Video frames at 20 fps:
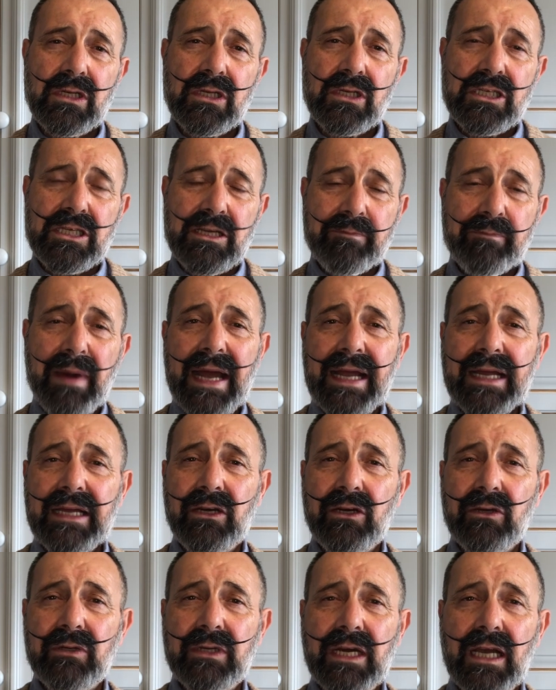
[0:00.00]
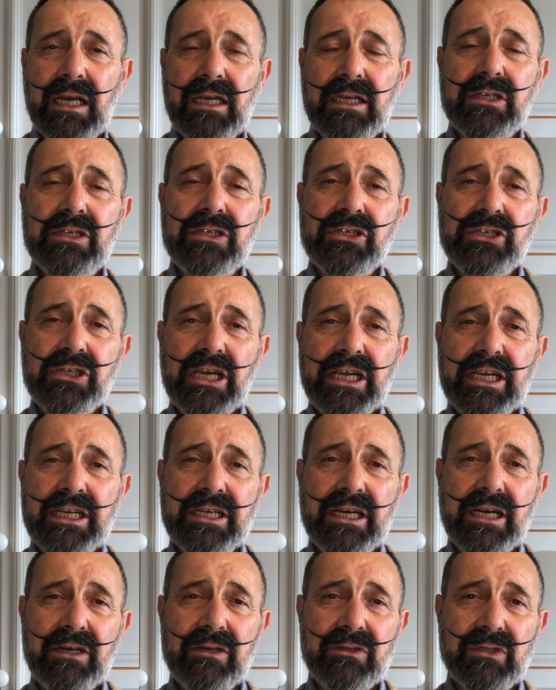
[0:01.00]
tobacco coloured
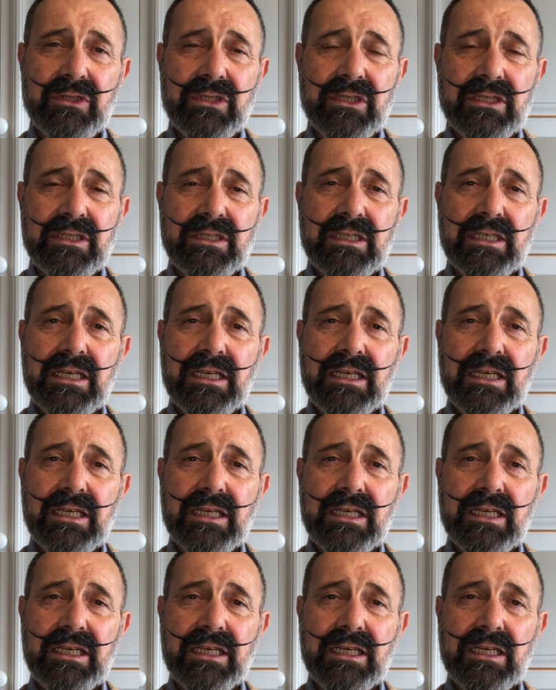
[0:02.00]
chinos,